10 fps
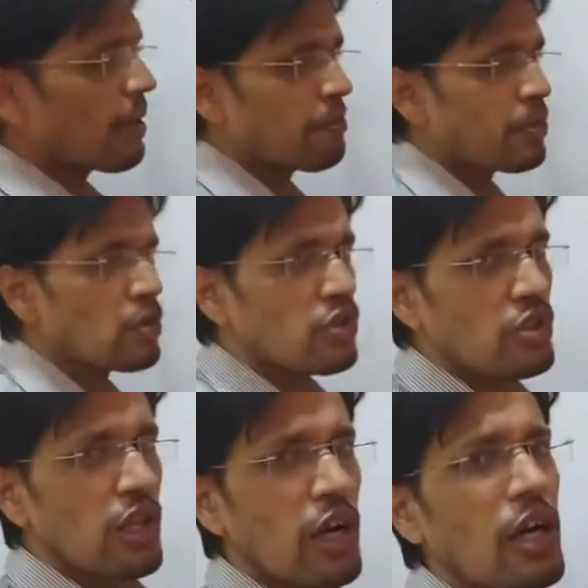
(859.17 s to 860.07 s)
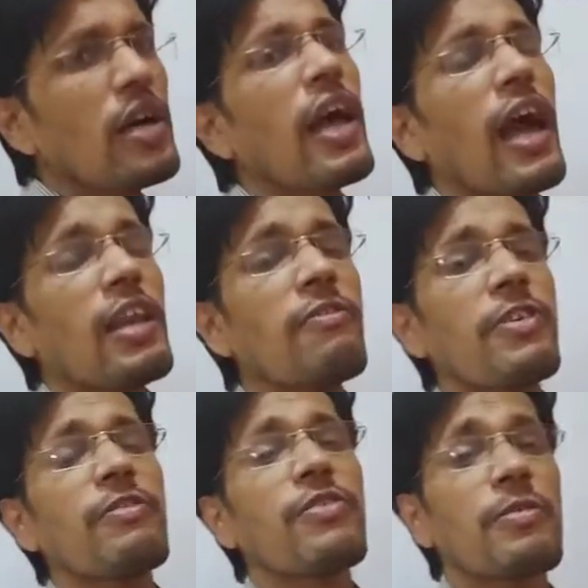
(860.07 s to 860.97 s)
approached the
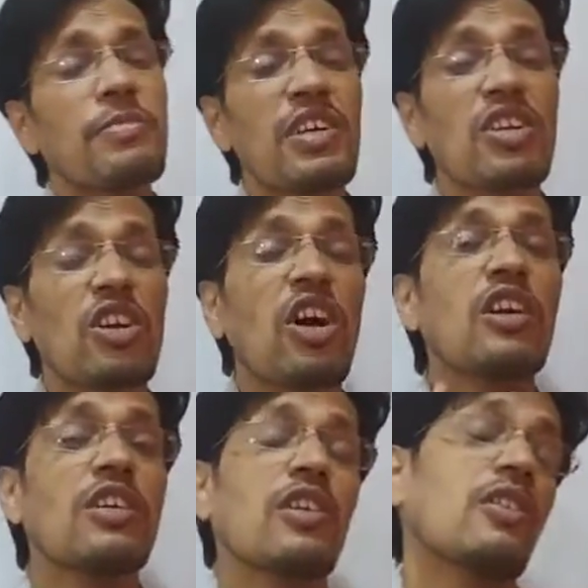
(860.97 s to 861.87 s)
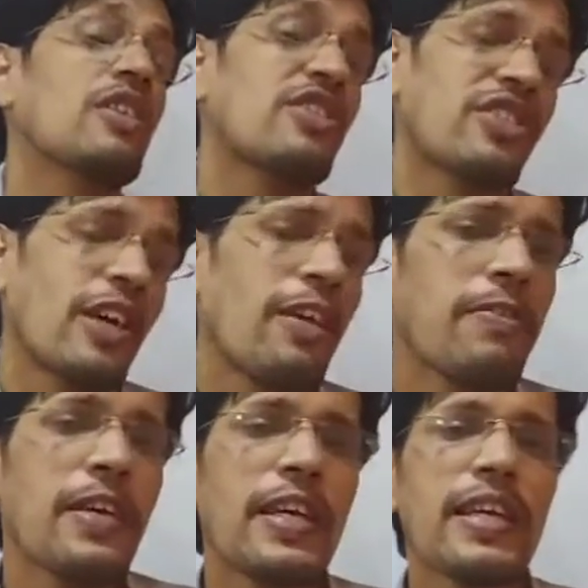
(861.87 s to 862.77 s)
elephant from the trunk itself,
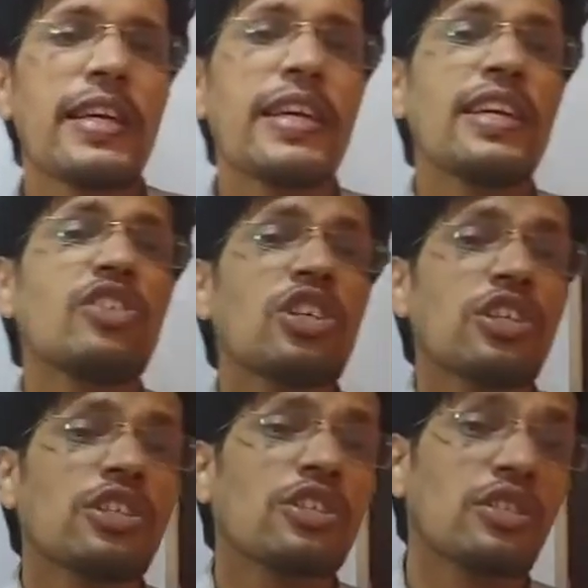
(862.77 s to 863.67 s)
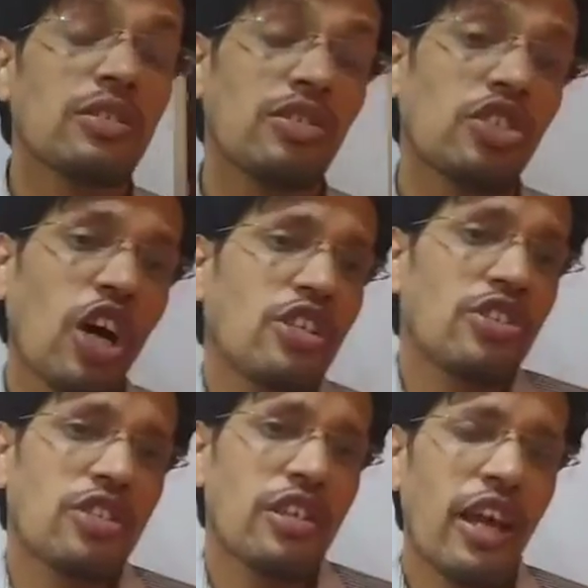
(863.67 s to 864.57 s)
he just
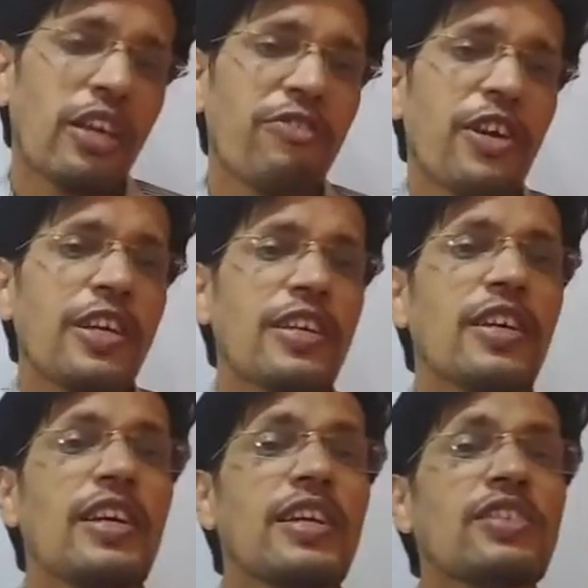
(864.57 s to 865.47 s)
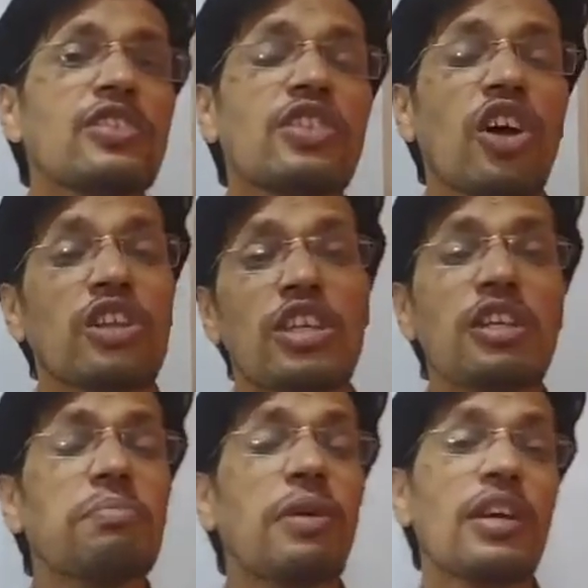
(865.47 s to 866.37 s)
judged elephant is
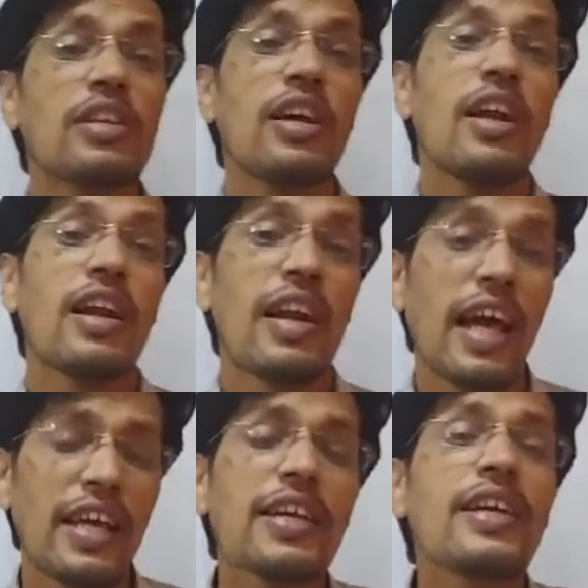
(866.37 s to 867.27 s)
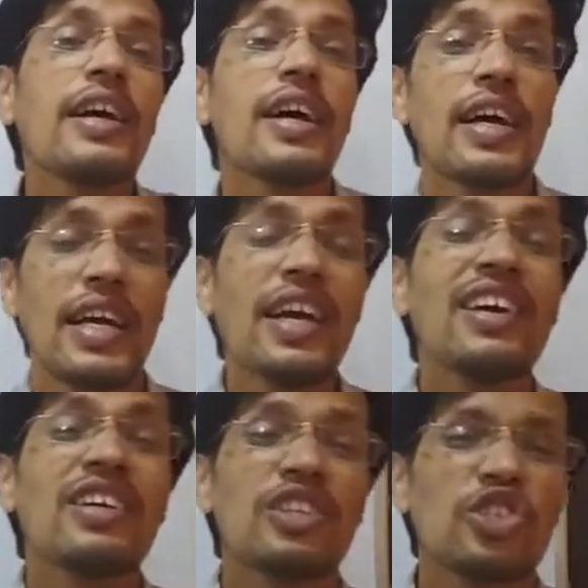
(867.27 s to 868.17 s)
nothing but like a
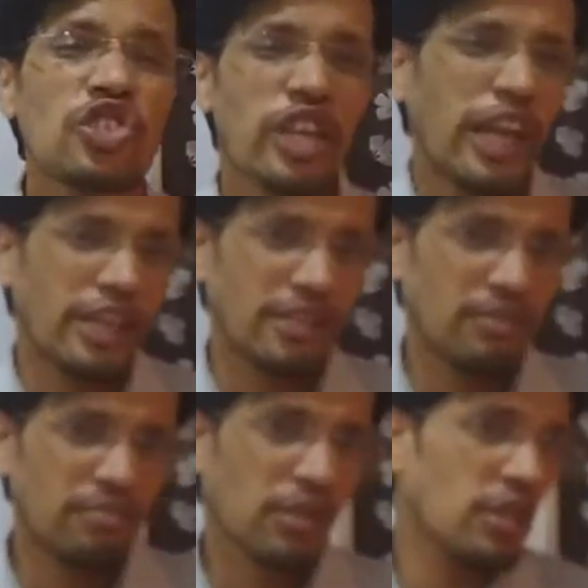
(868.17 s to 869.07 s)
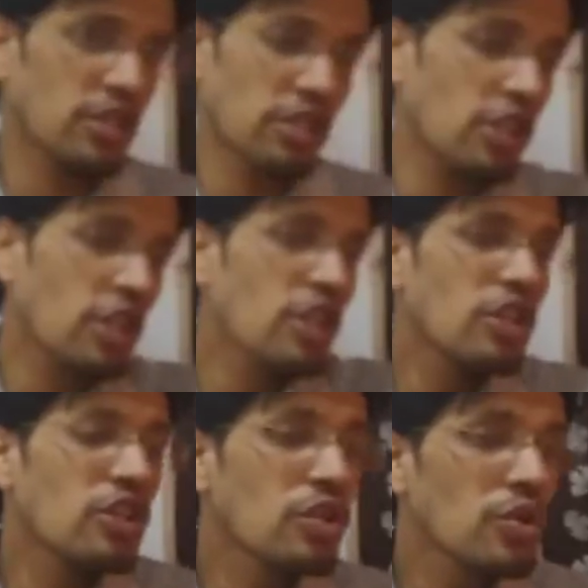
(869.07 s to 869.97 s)
snake, because he
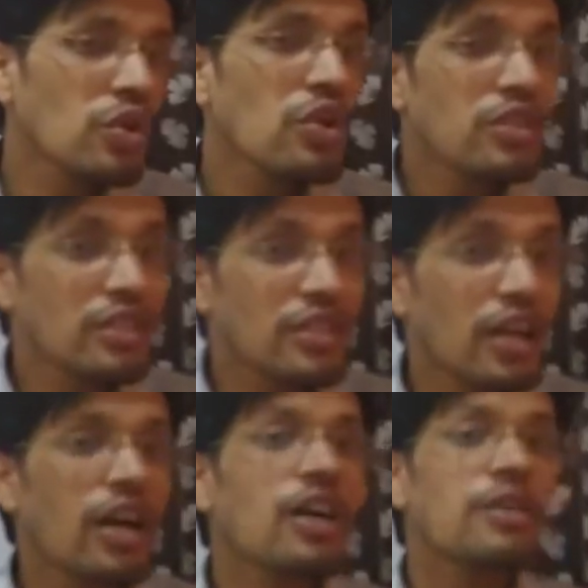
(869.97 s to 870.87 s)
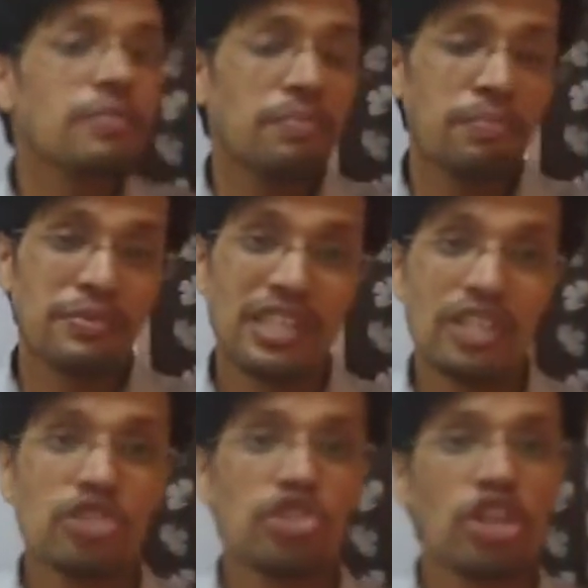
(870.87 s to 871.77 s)
knew the
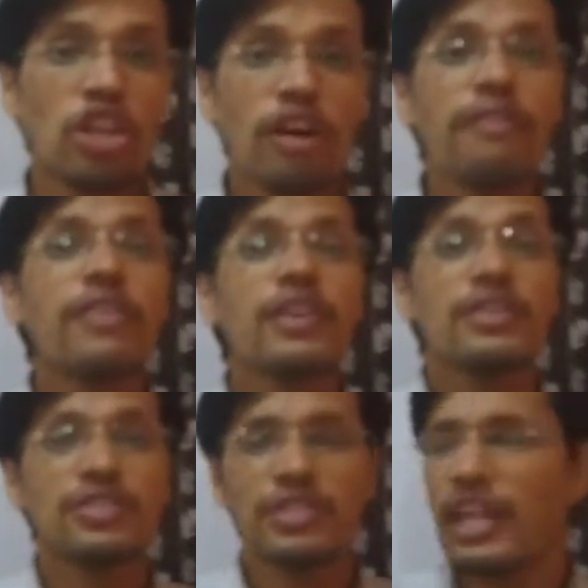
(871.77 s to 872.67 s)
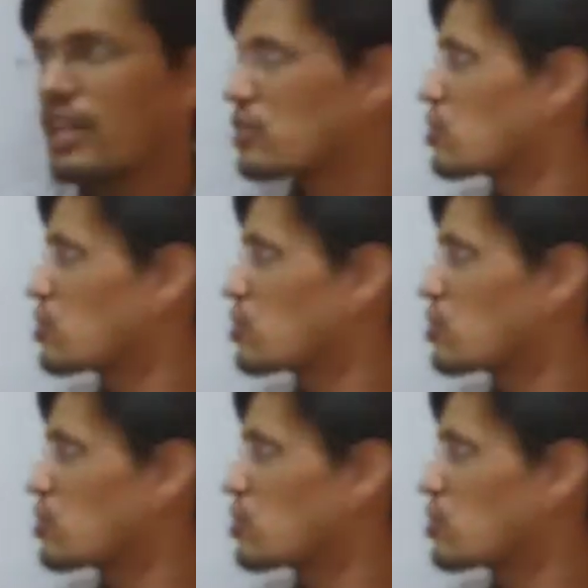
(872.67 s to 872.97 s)
texture of snake.